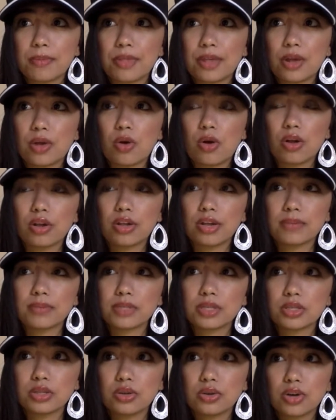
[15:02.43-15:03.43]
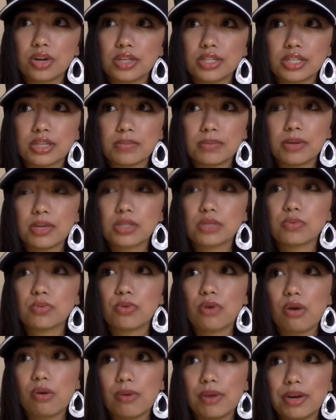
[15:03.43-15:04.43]
they called them to load onto the bus. We
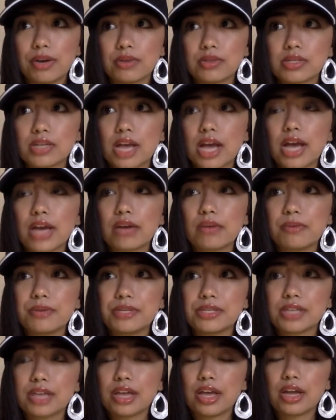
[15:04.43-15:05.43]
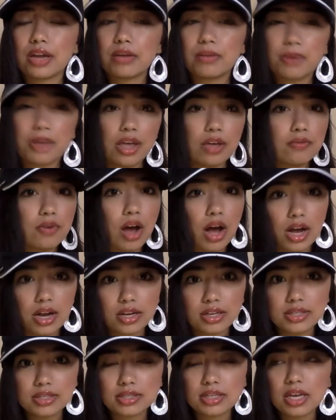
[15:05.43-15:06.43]
all went outside. We said, we gave
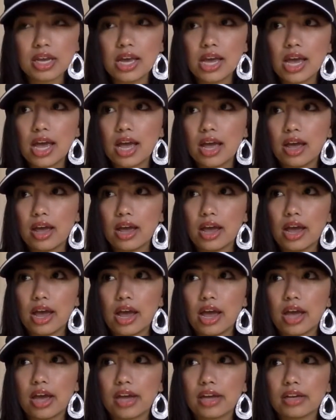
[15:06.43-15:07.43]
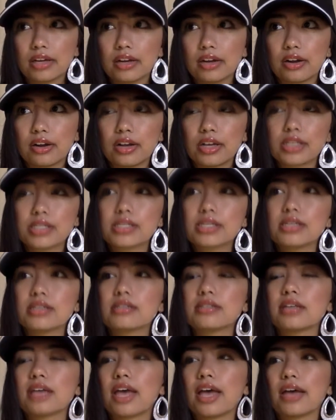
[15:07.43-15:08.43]
hugs and our
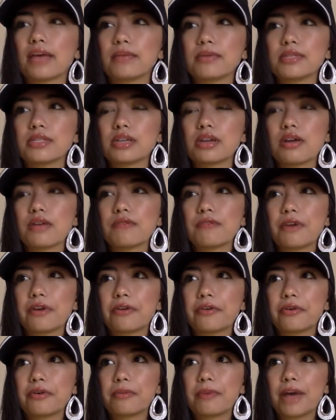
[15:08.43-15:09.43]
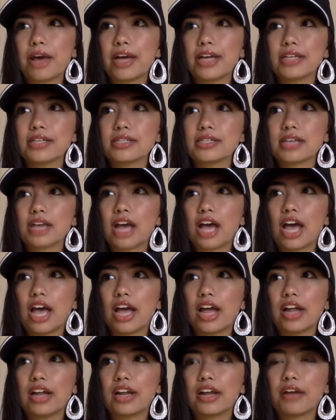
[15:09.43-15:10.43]
kisses, and we said our final goodbyes,
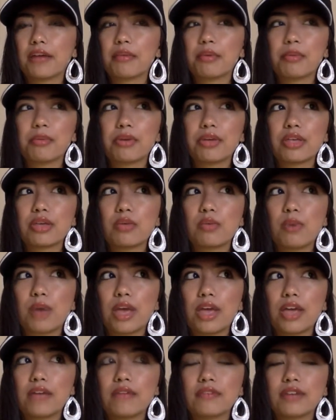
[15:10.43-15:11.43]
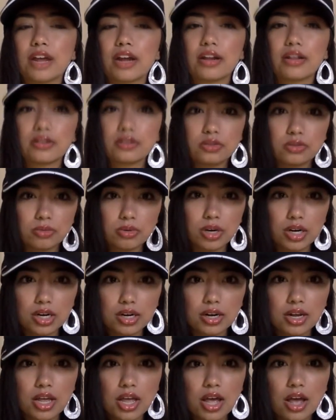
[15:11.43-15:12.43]
and I remember he waved out of the
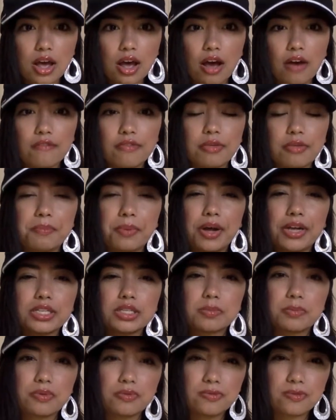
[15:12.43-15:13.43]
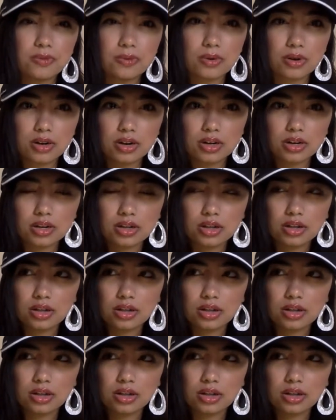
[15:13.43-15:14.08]
door of the bus before